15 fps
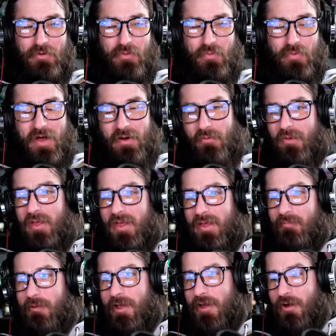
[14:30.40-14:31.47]
Why don't
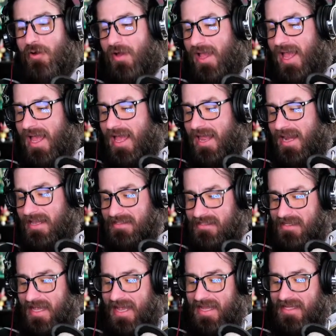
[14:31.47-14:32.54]
we go ahead
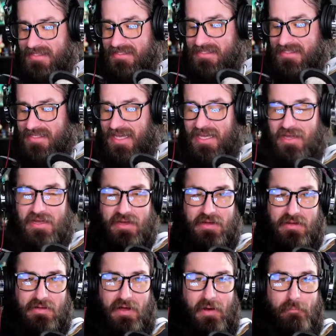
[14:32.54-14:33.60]
and take
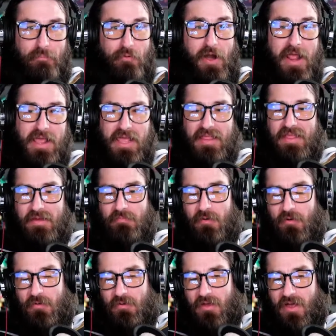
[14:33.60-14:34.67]
a break, and then
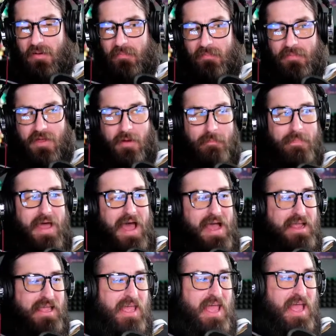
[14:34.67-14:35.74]
we'll come
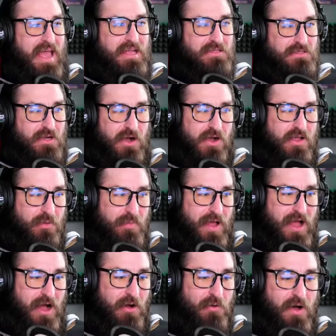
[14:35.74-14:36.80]
back and talk
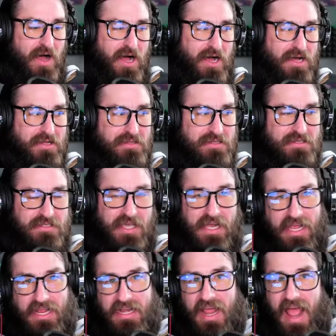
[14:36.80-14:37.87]
about the
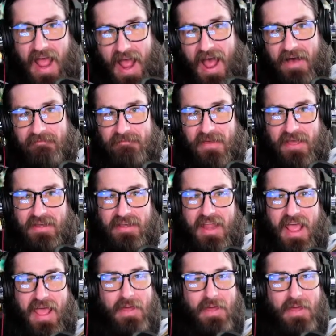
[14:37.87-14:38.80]
second half and